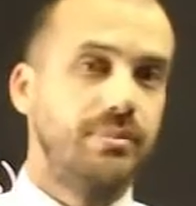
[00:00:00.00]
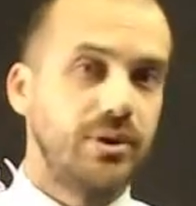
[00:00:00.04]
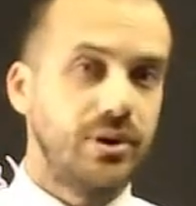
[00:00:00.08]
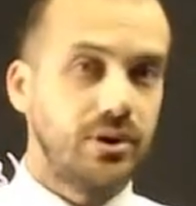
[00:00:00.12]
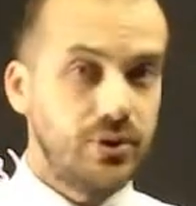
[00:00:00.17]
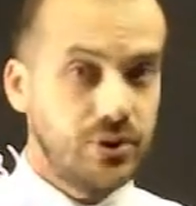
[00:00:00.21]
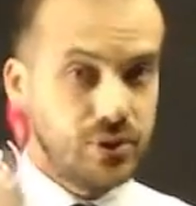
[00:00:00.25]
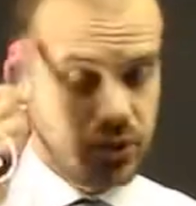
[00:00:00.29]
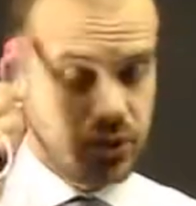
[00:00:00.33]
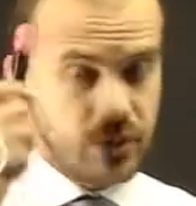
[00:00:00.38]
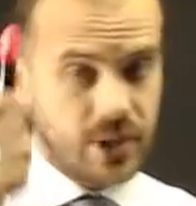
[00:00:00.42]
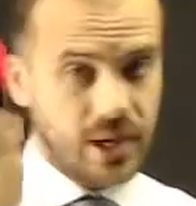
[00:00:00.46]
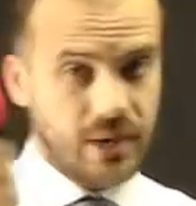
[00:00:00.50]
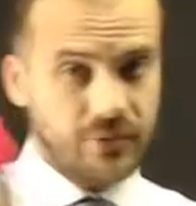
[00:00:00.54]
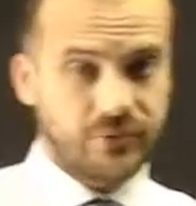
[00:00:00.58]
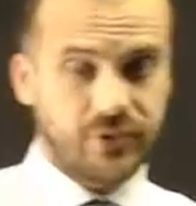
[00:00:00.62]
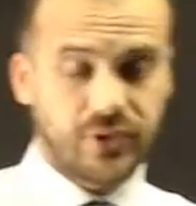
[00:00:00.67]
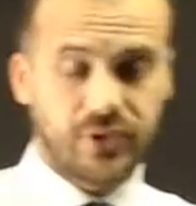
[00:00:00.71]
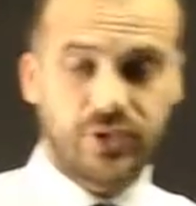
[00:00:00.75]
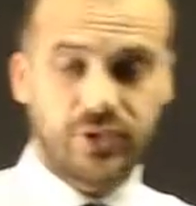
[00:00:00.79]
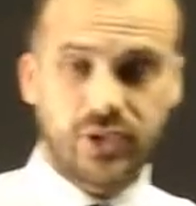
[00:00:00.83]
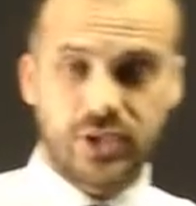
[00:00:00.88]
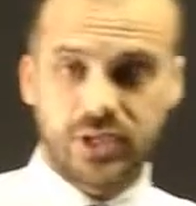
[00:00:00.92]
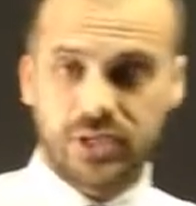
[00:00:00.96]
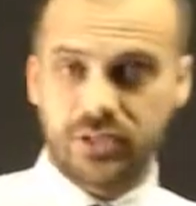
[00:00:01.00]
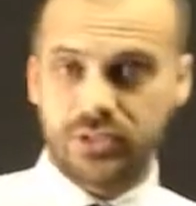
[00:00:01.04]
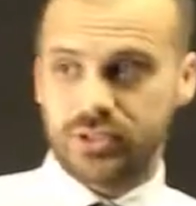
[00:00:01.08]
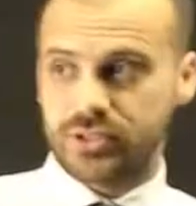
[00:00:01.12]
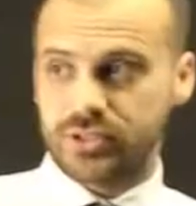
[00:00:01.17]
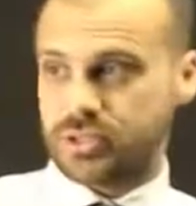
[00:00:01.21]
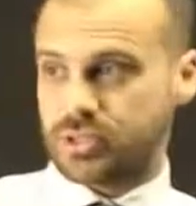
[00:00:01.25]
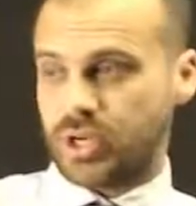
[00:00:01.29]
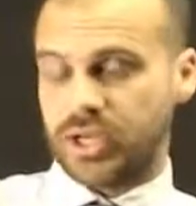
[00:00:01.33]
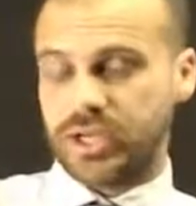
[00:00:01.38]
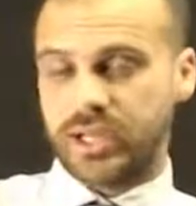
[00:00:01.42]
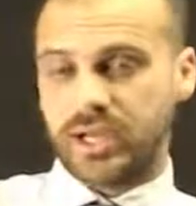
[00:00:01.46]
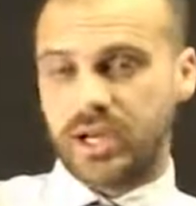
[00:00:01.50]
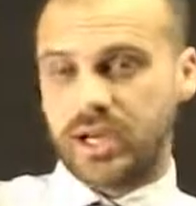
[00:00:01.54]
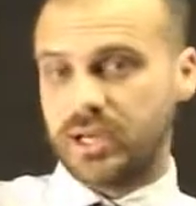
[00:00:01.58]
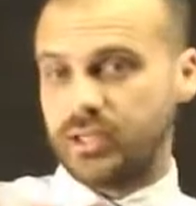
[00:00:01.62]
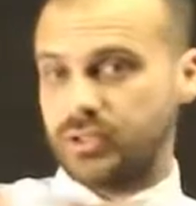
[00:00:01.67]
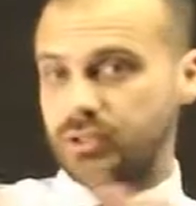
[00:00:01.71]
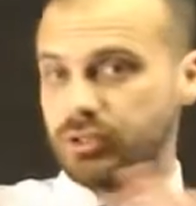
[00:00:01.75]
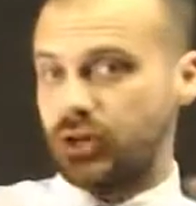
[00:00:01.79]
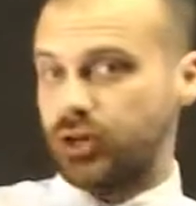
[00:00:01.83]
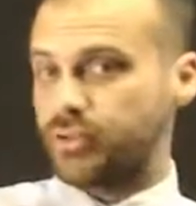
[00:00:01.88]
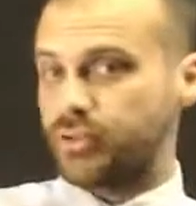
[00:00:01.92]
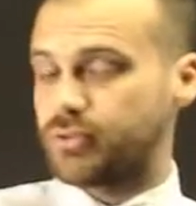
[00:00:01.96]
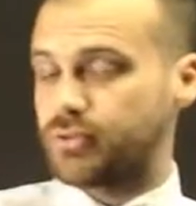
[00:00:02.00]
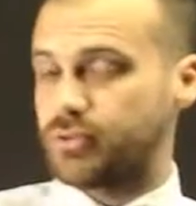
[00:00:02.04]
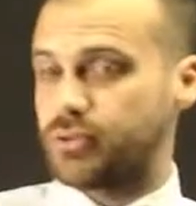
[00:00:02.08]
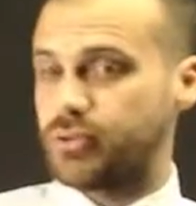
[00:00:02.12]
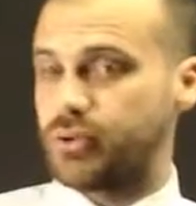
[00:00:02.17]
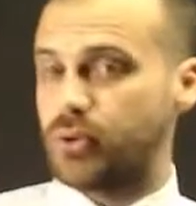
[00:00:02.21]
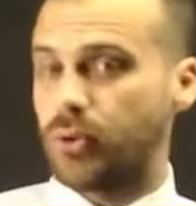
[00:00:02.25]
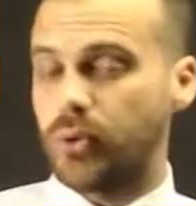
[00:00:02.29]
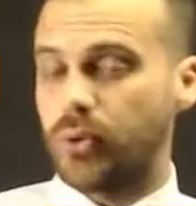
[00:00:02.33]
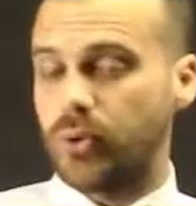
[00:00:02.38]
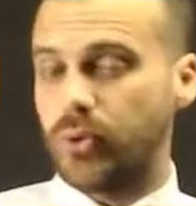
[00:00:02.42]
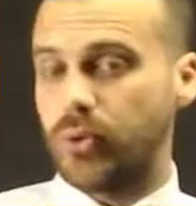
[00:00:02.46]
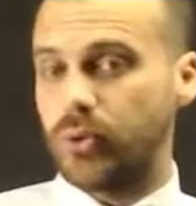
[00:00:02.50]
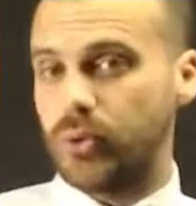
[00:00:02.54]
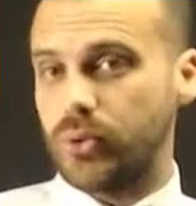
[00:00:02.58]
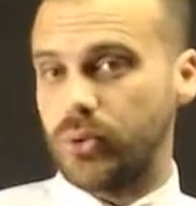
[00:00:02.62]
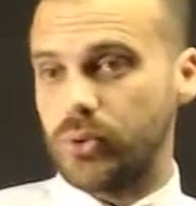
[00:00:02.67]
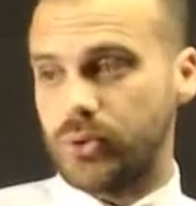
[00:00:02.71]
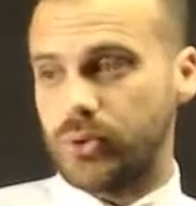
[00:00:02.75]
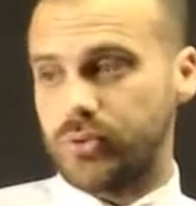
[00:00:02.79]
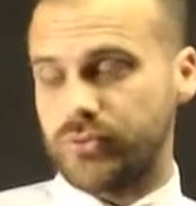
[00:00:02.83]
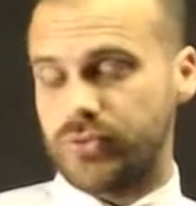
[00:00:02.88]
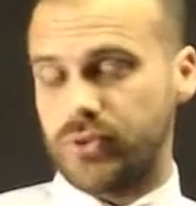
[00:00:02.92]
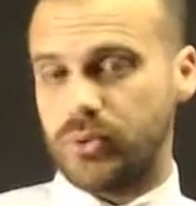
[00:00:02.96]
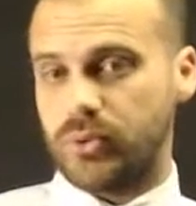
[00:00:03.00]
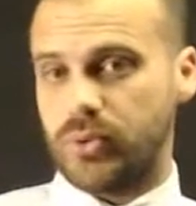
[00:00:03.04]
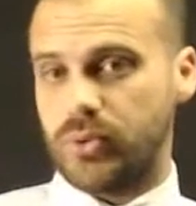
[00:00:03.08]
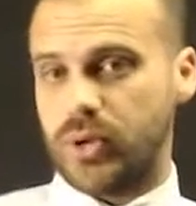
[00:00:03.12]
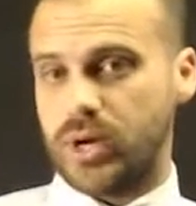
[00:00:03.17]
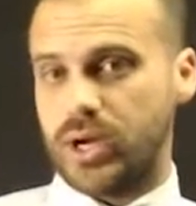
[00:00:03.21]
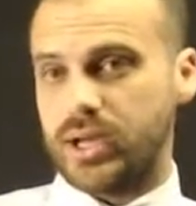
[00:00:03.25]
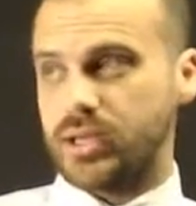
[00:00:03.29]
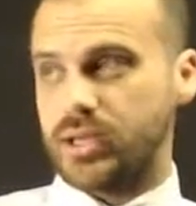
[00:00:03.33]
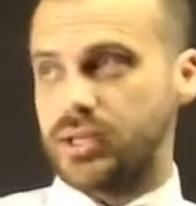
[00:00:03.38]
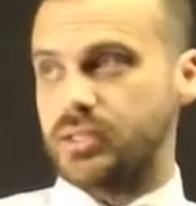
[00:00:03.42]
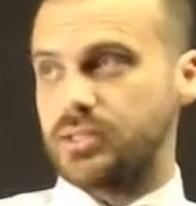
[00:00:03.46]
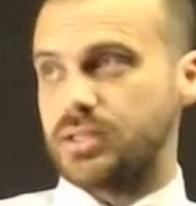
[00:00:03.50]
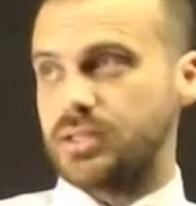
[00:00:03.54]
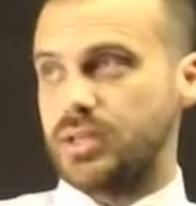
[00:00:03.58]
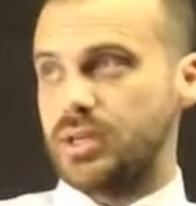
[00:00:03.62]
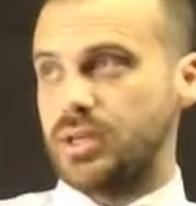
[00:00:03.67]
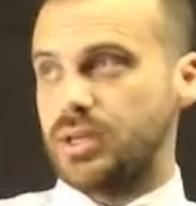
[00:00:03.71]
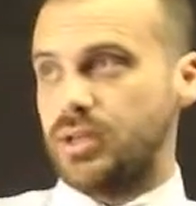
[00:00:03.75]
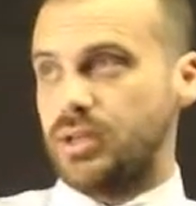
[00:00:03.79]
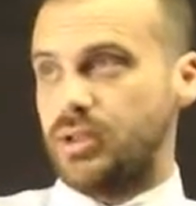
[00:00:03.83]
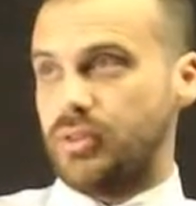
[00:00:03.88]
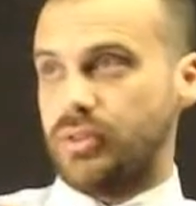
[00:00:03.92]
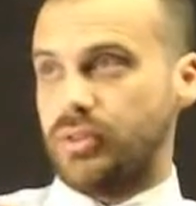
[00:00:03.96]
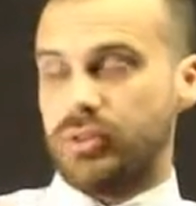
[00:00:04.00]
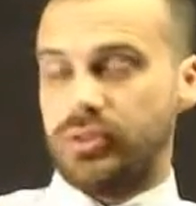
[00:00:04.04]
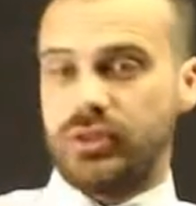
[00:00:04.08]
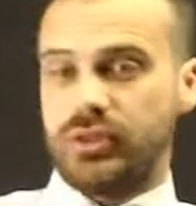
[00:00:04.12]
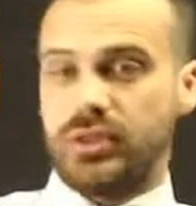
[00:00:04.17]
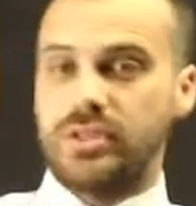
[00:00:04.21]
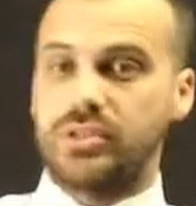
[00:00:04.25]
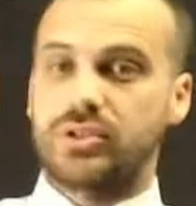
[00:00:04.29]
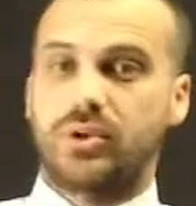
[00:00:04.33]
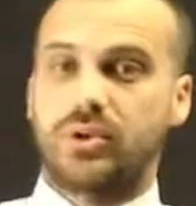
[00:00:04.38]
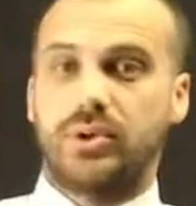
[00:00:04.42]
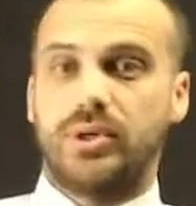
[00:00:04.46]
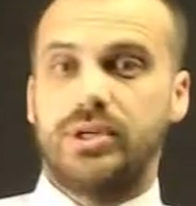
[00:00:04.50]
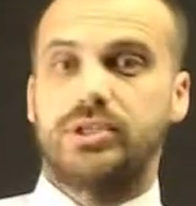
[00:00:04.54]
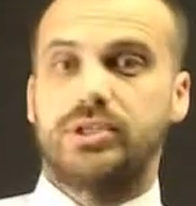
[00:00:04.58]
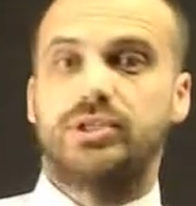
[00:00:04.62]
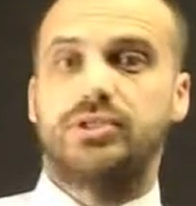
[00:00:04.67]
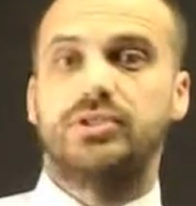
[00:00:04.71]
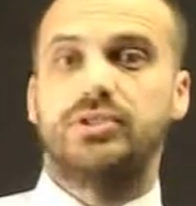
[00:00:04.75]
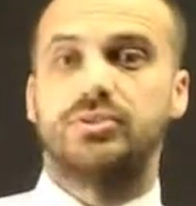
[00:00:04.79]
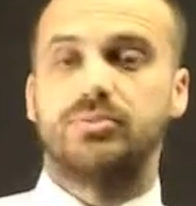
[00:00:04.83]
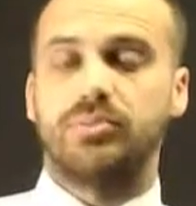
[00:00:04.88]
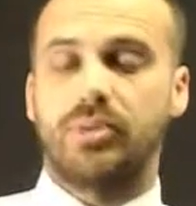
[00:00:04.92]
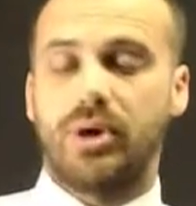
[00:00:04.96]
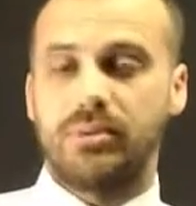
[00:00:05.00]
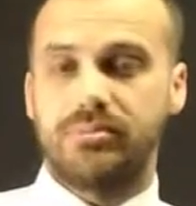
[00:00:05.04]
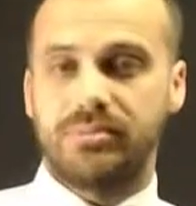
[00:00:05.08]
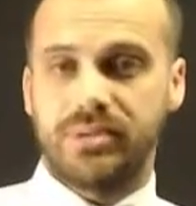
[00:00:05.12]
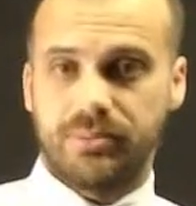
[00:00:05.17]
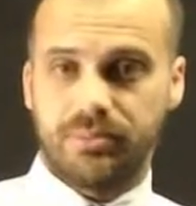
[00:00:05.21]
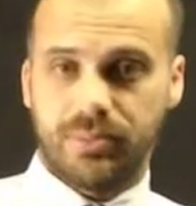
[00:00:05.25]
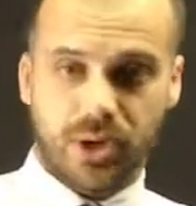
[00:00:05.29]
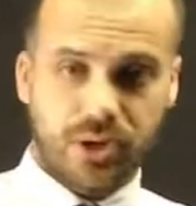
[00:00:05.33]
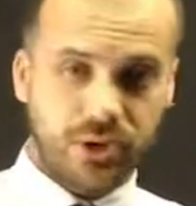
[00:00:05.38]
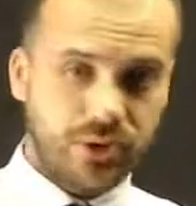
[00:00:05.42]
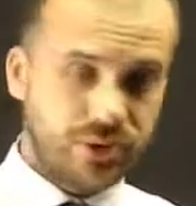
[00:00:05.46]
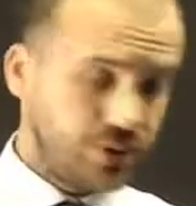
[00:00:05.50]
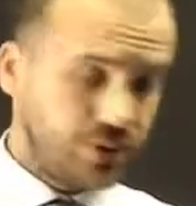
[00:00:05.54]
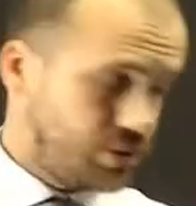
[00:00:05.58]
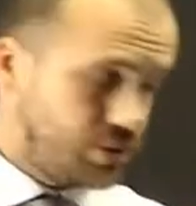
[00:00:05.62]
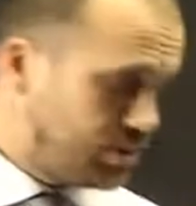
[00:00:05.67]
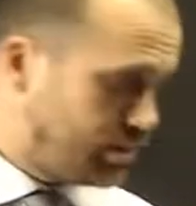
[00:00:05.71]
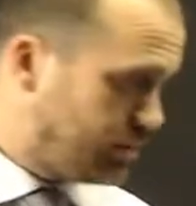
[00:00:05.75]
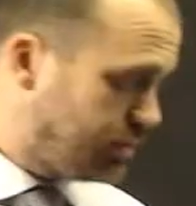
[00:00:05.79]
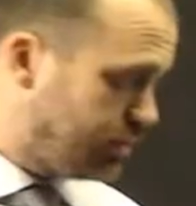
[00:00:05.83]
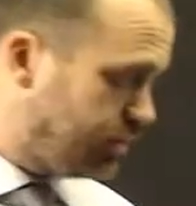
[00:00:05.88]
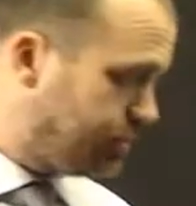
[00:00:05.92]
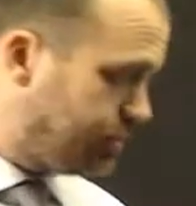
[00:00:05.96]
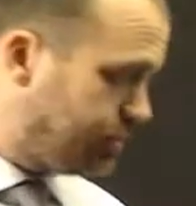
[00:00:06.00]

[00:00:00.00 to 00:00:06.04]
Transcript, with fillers: But you do have to think because I can't go through all of the ways that these questions might be posed.